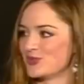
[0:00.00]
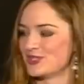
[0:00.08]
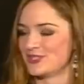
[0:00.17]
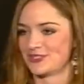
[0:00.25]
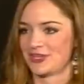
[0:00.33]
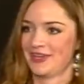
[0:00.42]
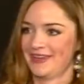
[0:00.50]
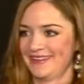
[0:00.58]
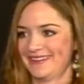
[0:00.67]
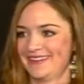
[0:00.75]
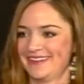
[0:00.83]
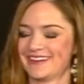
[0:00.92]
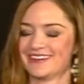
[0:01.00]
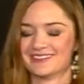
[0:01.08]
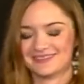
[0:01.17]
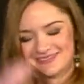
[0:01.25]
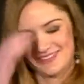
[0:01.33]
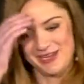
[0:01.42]
it was this, you
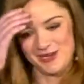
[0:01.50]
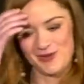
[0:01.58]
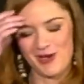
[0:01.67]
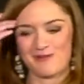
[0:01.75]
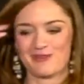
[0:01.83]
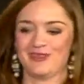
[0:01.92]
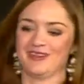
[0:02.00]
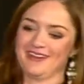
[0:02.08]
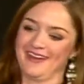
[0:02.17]
know, he knew everything.